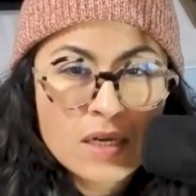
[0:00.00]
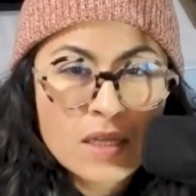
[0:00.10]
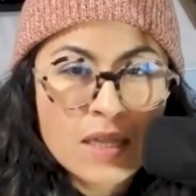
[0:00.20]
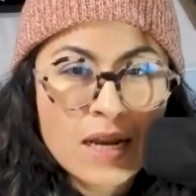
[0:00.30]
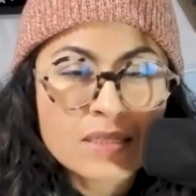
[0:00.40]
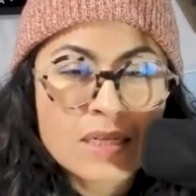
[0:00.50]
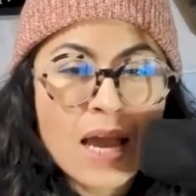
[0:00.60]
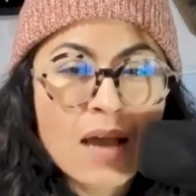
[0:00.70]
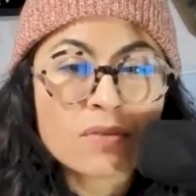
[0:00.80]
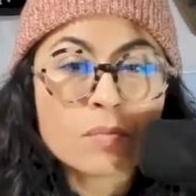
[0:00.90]
that I didn't
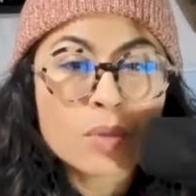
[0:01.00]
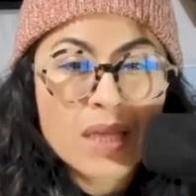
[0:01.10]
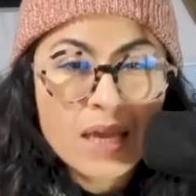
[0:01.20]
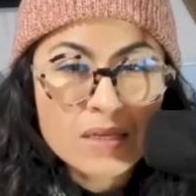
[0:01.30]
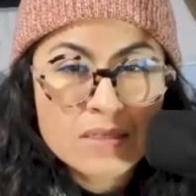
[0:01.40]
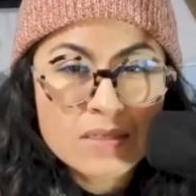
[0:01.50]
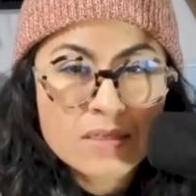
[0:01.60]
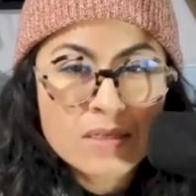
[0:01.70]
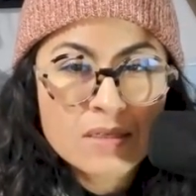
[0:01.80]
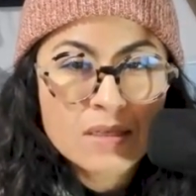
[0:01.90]
have in
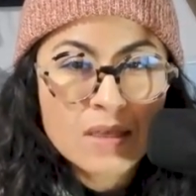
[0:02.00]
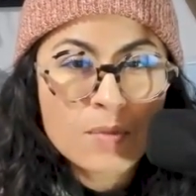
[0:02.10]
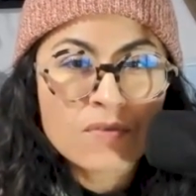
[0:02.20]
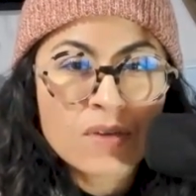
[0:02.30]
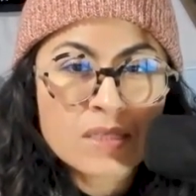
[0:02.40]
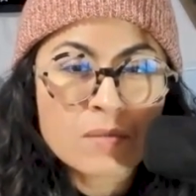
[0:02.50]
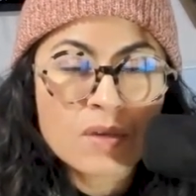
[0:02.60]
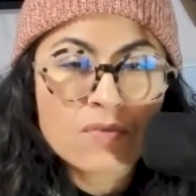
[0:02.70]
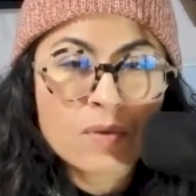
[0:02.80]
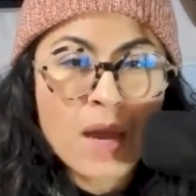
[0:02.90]
place that prevented me
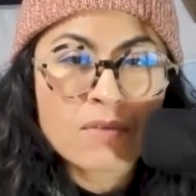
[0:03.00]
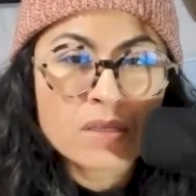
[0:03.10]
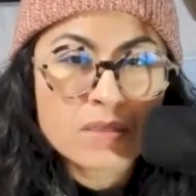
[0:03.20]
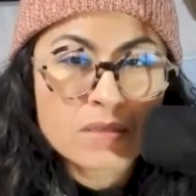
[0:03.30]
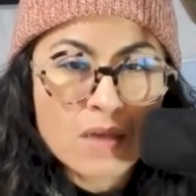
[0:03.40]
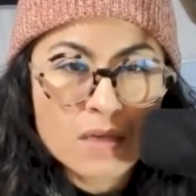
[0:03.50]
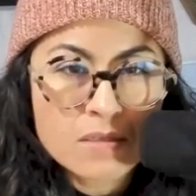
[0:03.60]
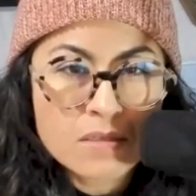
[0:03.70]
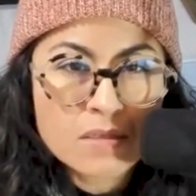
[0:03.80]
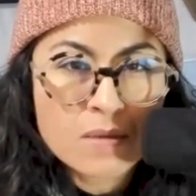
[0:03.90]
from having
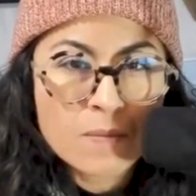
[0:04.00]
success?